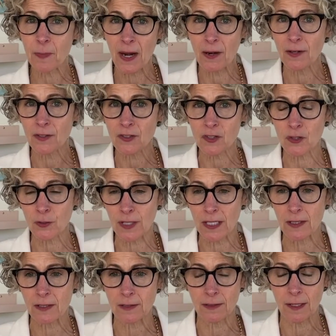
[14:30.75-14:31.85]
Paris
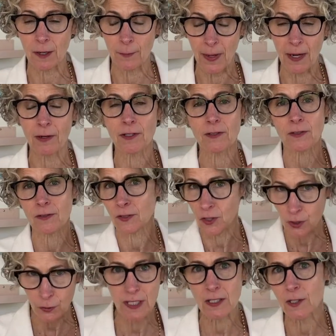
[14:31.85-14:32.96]

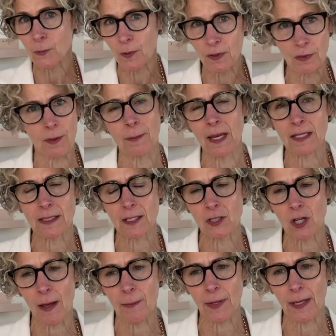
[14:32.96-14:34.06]
streets with amazing
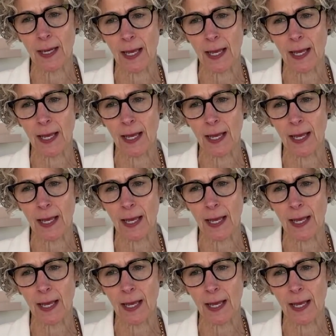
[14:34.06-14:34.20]
shopping.